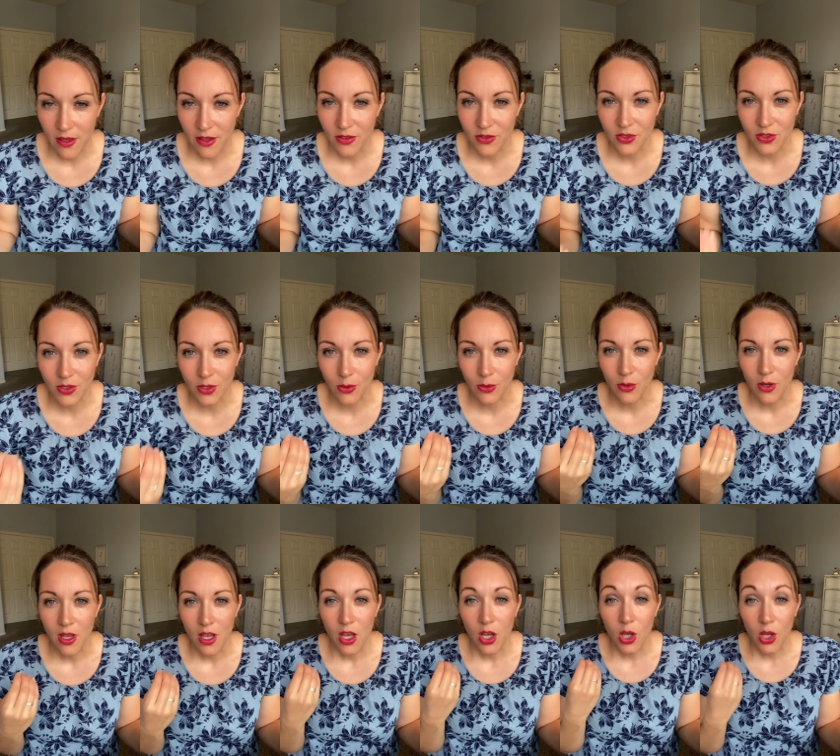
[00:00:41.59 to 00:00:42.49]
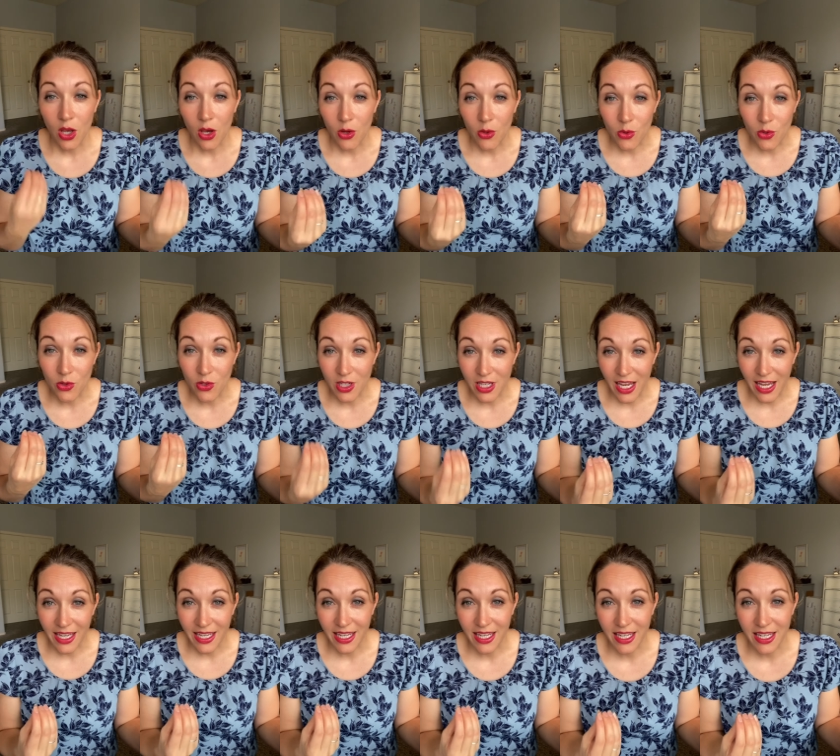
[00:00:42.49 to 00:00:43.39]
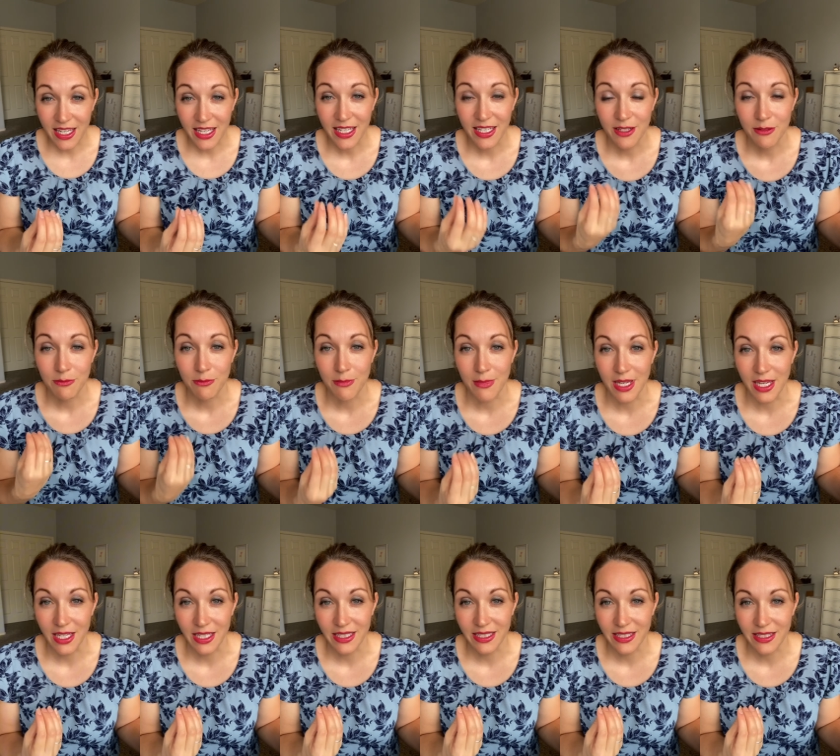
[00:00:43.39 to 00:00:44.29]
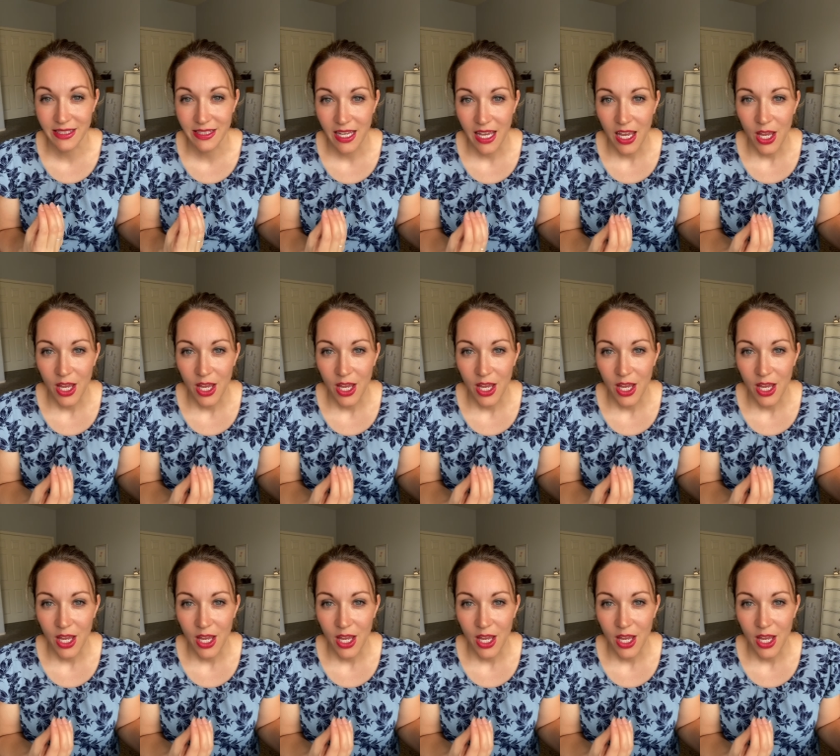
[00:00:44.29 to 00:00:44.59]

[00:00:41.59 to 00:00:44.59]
So, co creating means